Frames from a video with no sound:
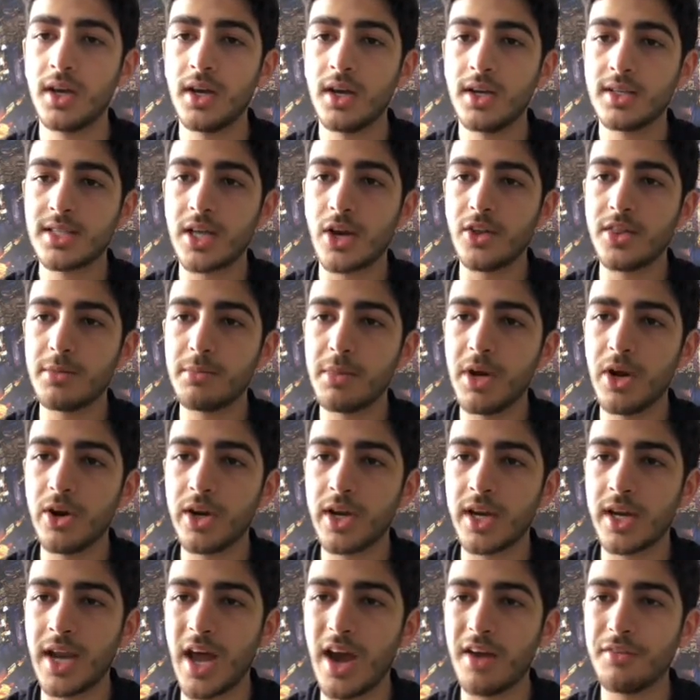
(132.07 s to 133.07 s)
South
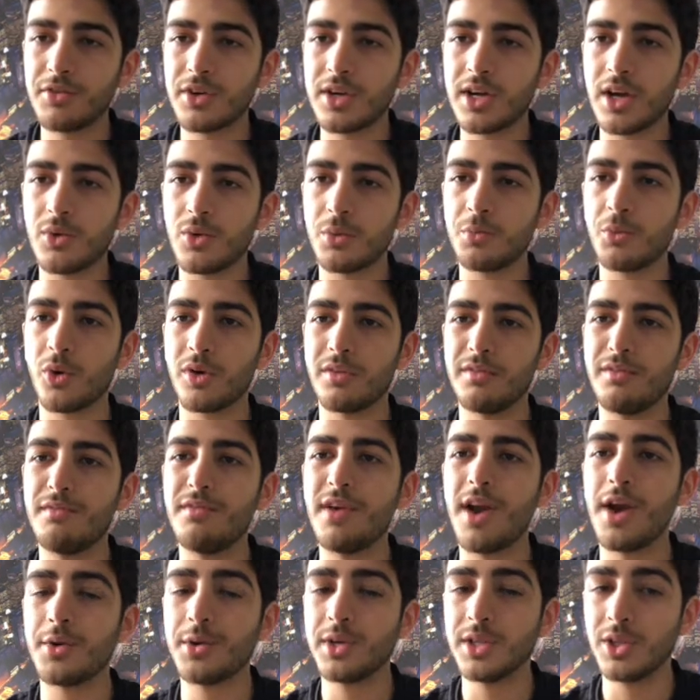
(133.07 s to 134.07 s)
America and Africa report
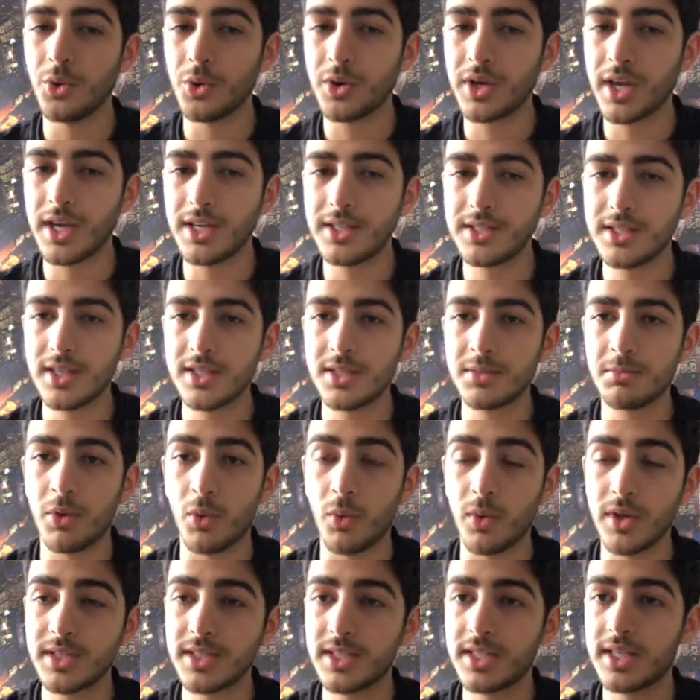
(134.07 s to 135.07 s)
very low cases, but
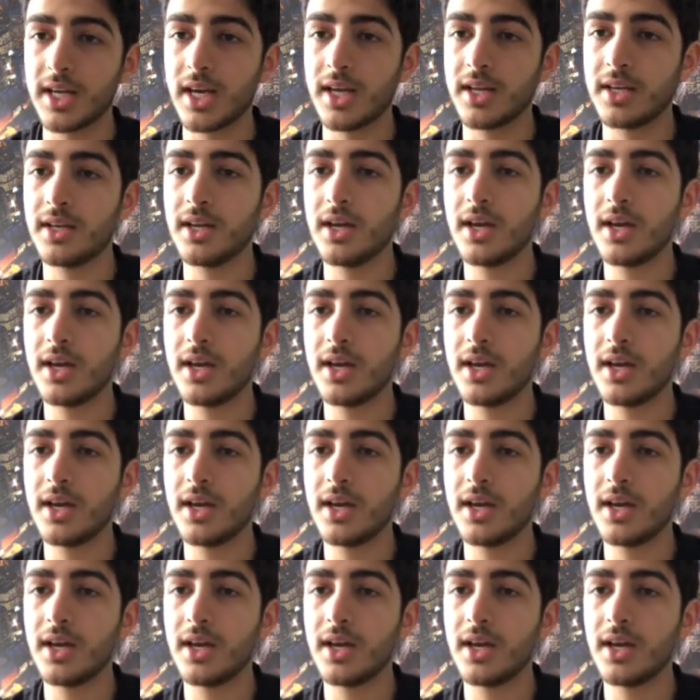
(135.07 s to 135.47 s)
once again,